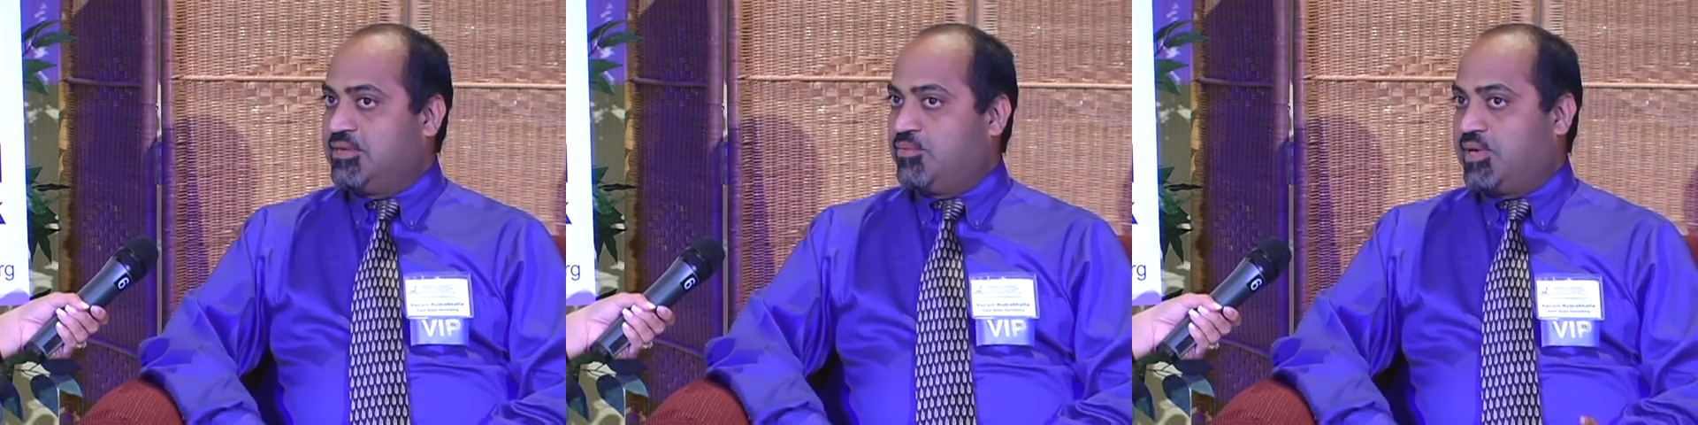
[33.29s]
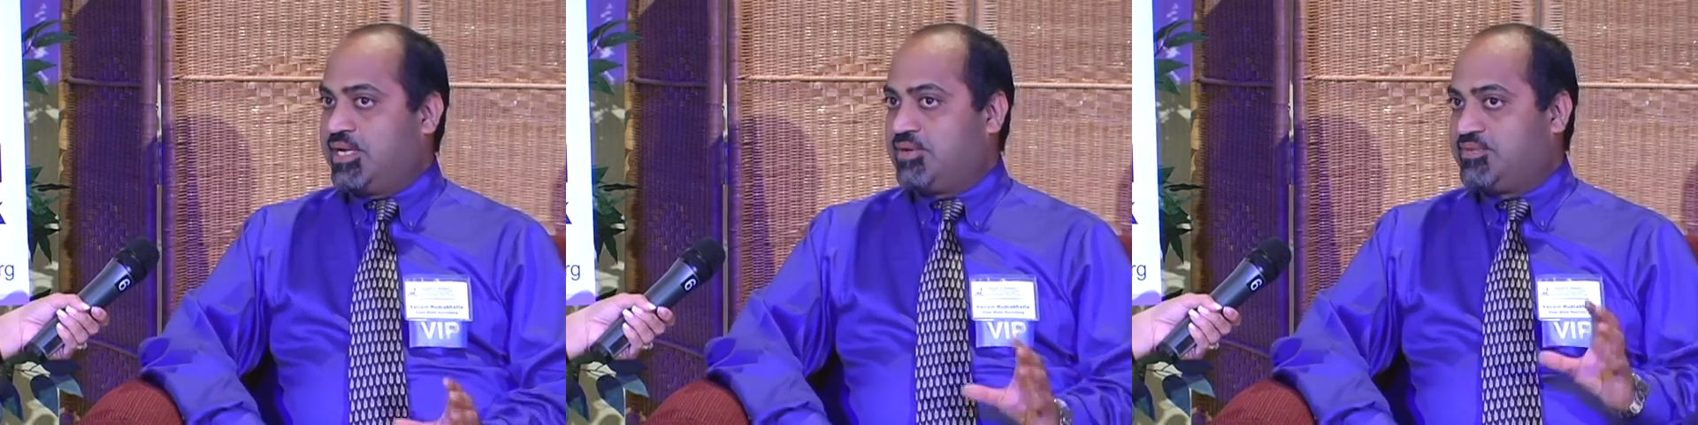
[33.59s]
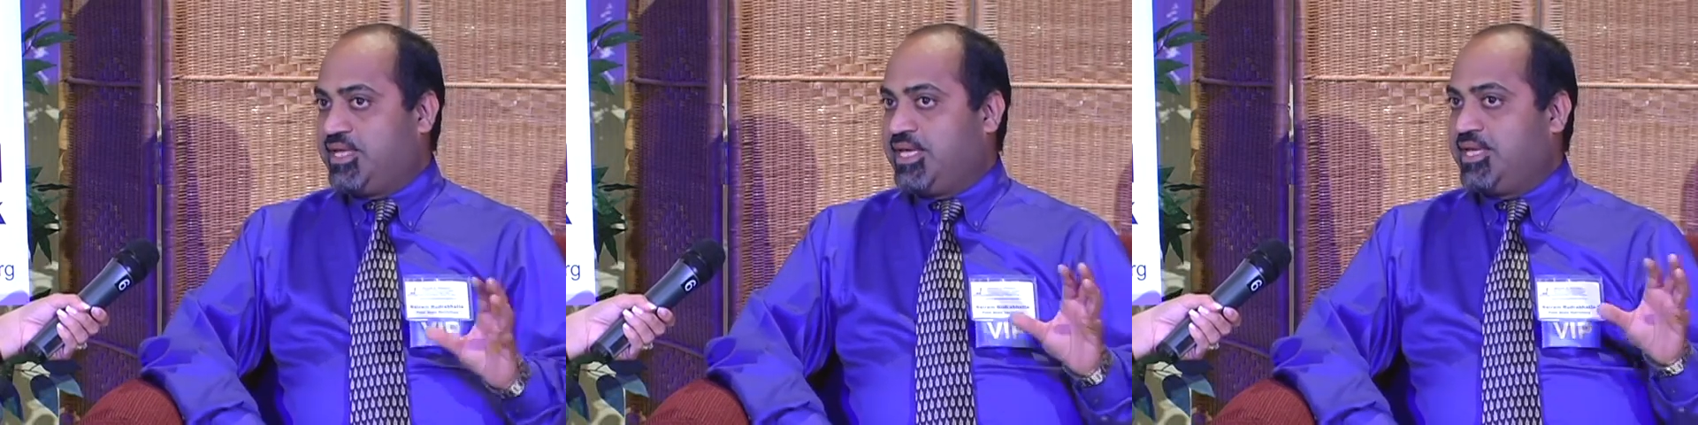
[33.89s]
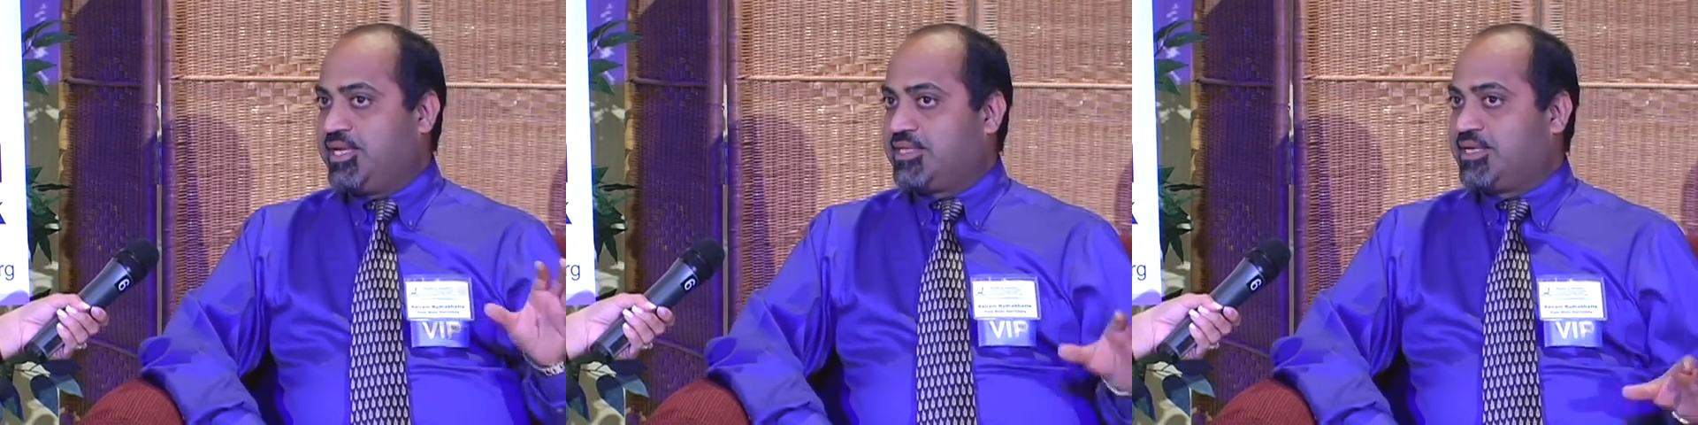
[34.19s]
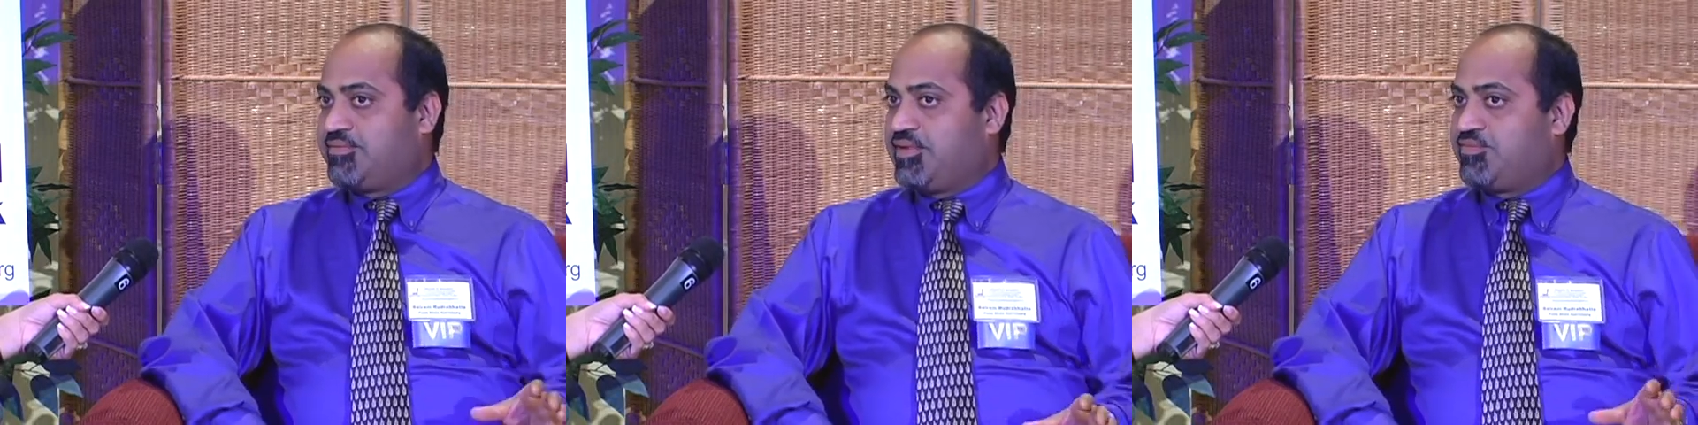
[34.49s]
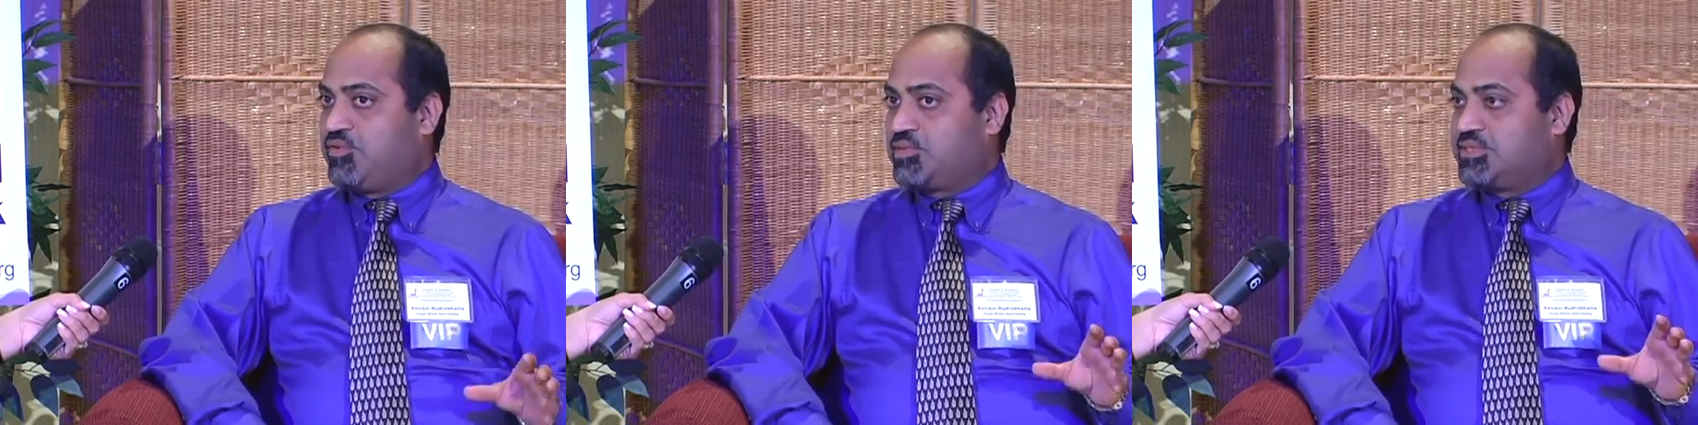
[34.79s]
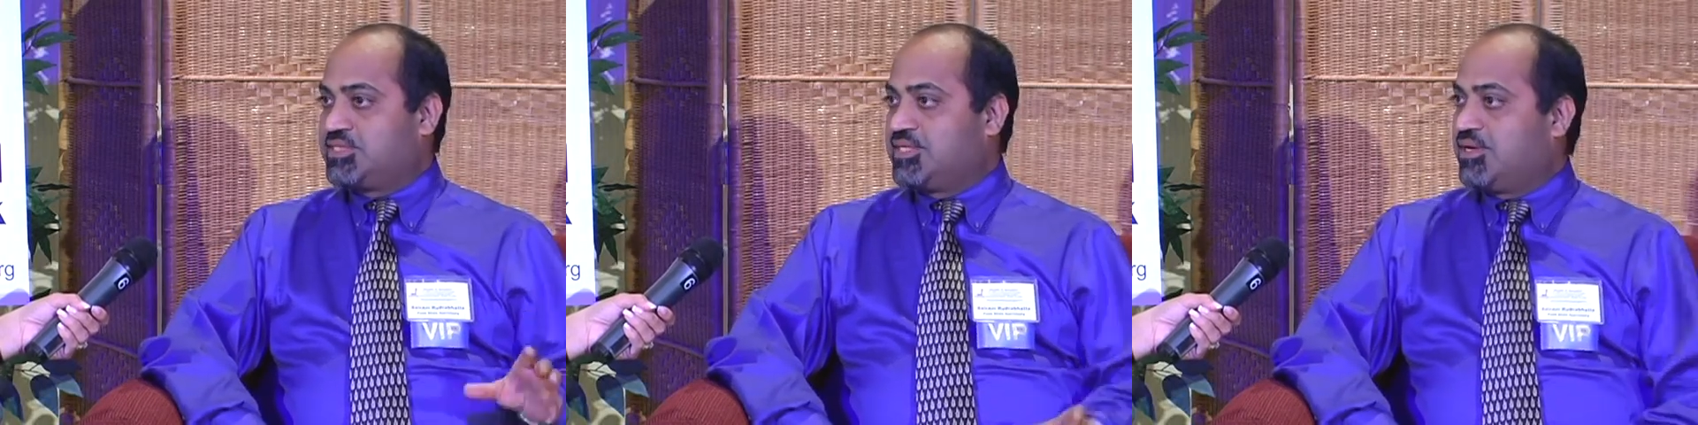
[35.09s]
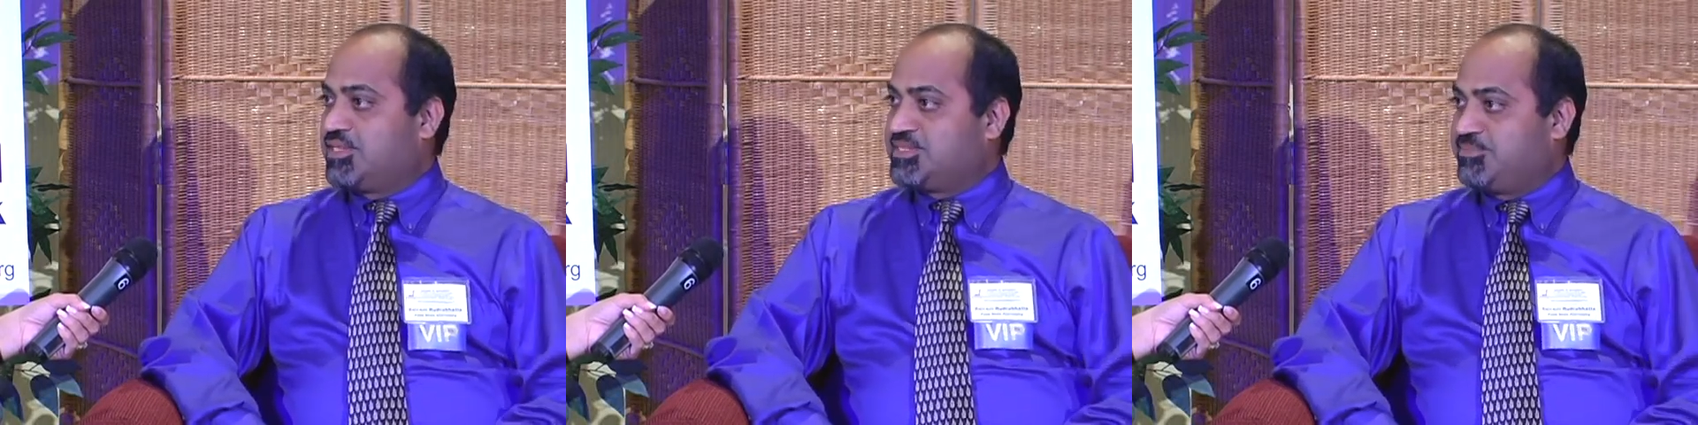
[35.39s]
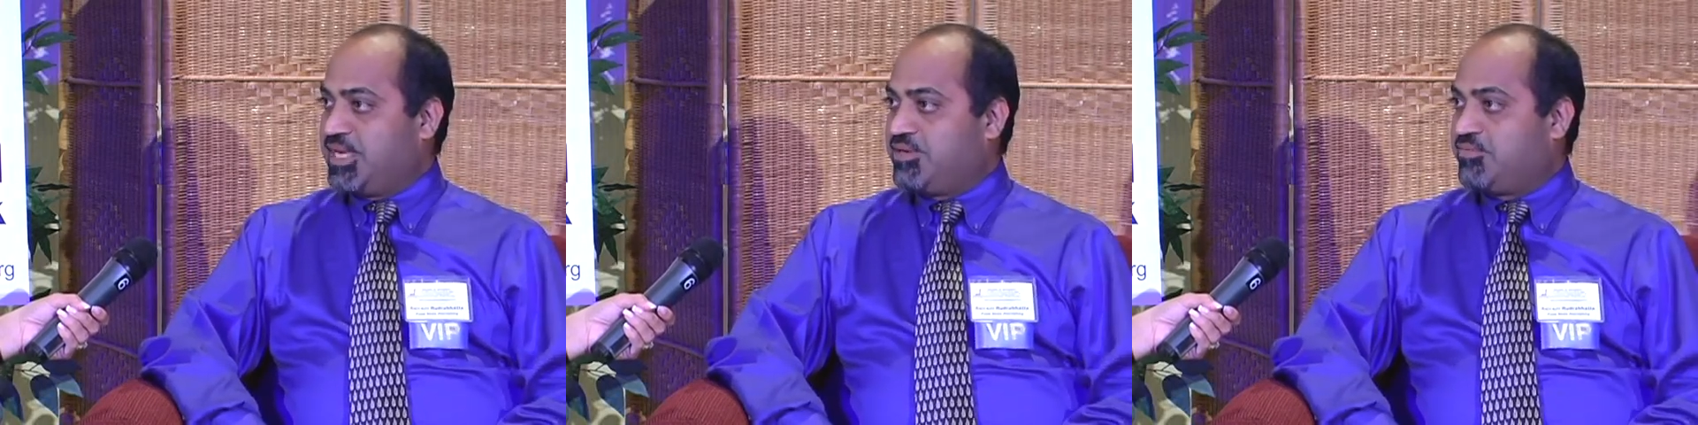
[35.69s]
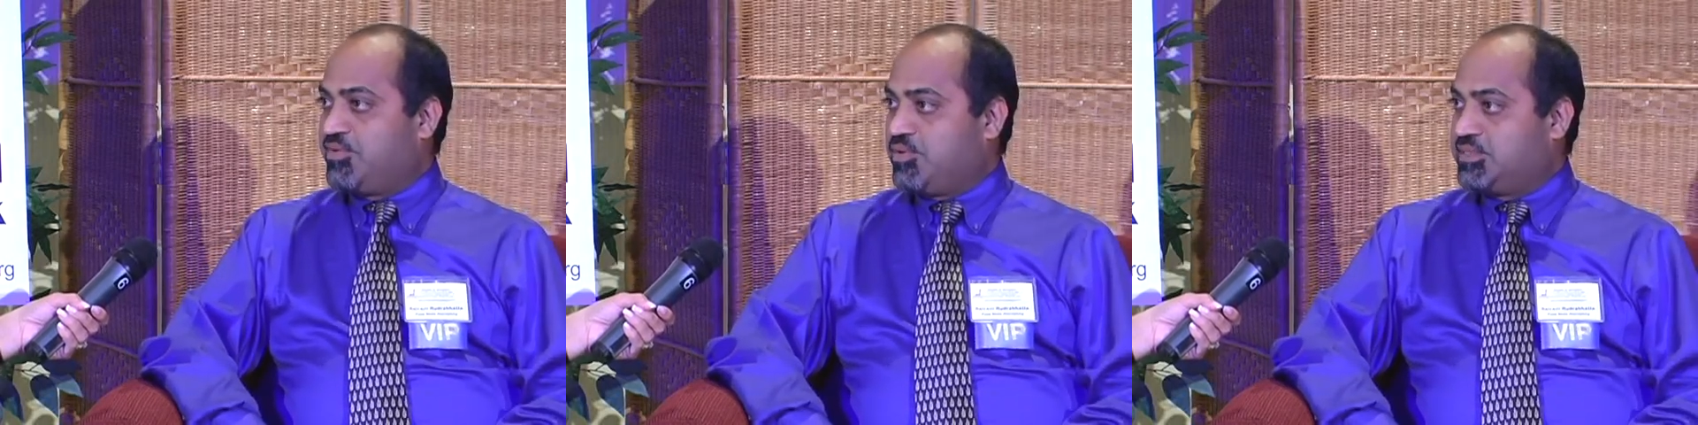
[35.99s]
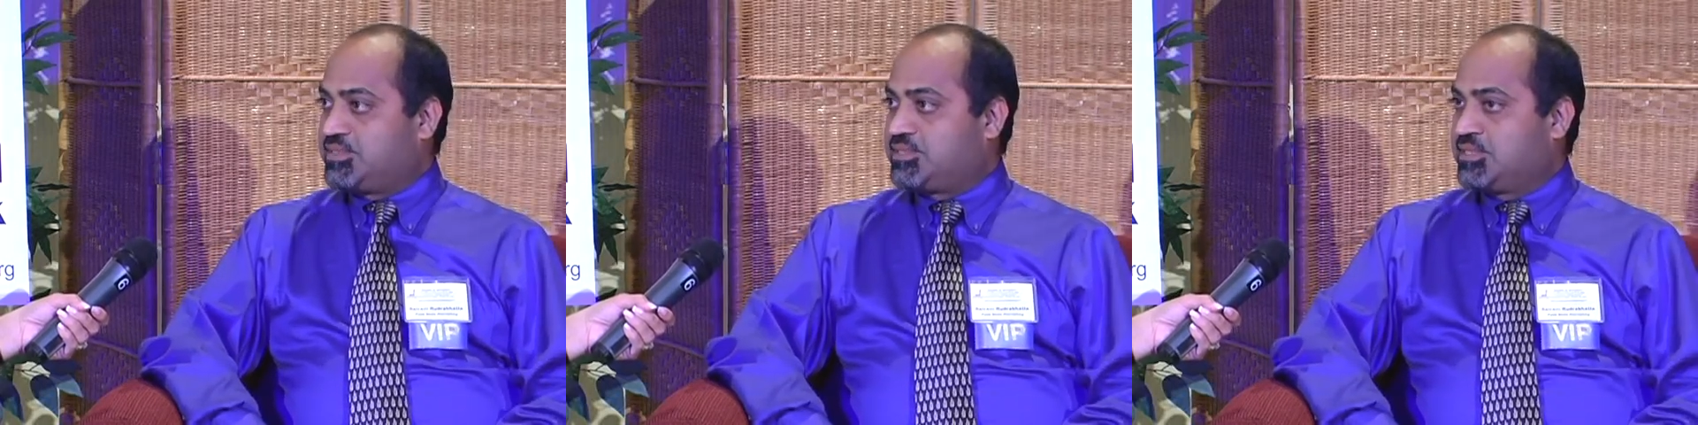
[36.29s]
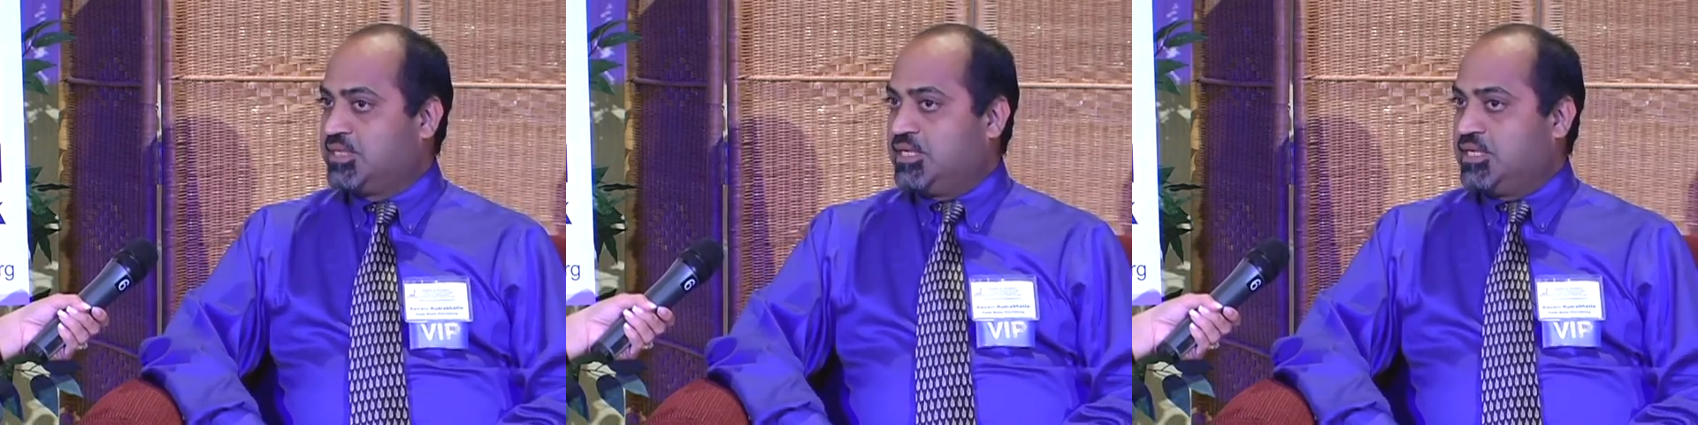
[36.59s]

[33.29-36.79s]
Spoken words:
One of the area that we're focusing on is biofuels.